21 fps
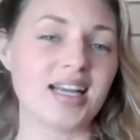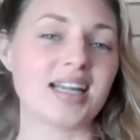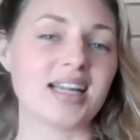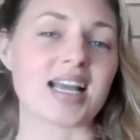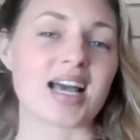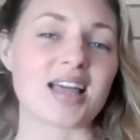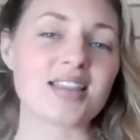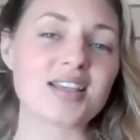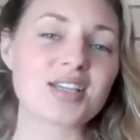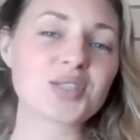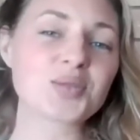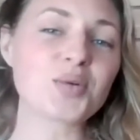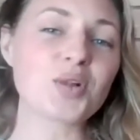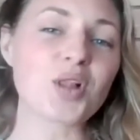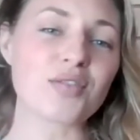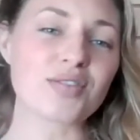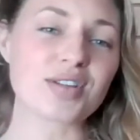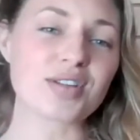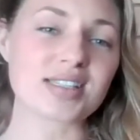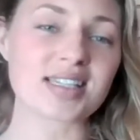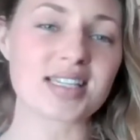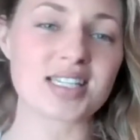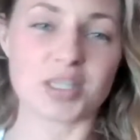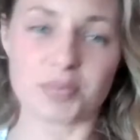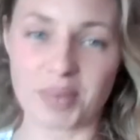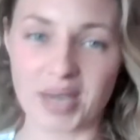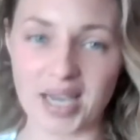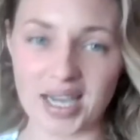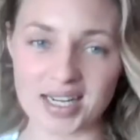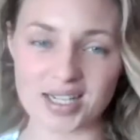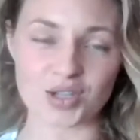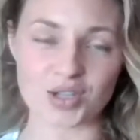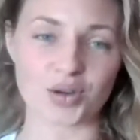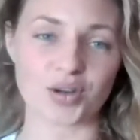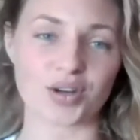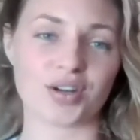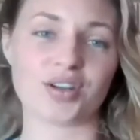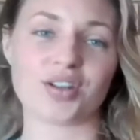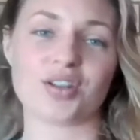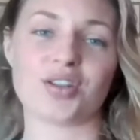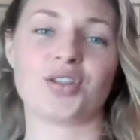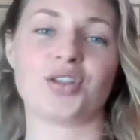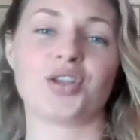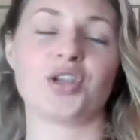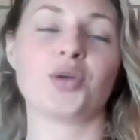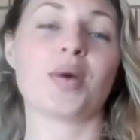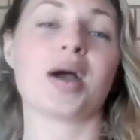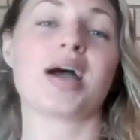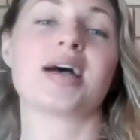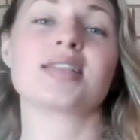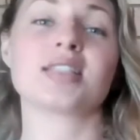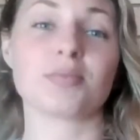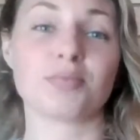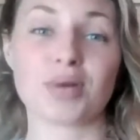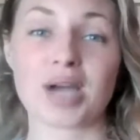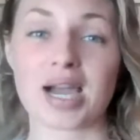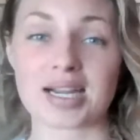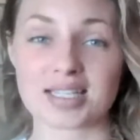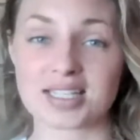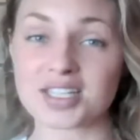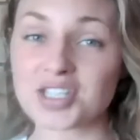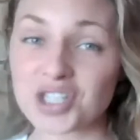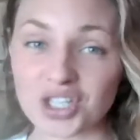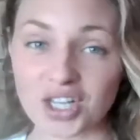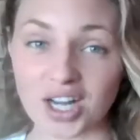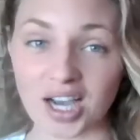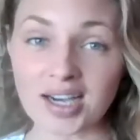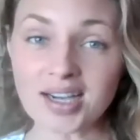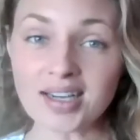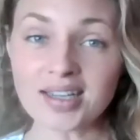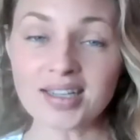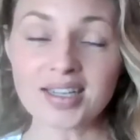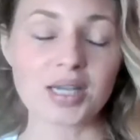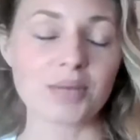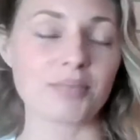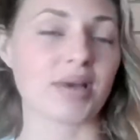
Now, this will obviously depend on you as a practitioner.